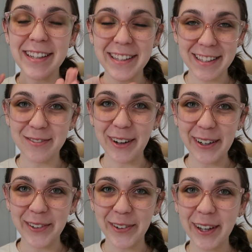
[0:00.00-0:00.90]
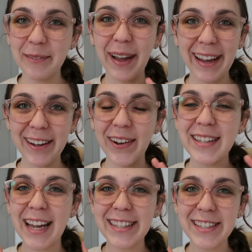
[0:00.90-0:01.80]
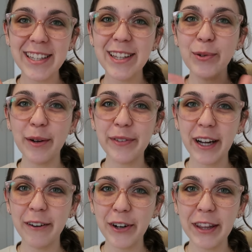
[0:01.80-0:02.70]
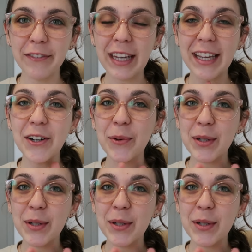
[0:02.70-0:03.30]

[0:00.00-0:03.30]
It is very annoying. But anyways, I just did the rough cut for the video,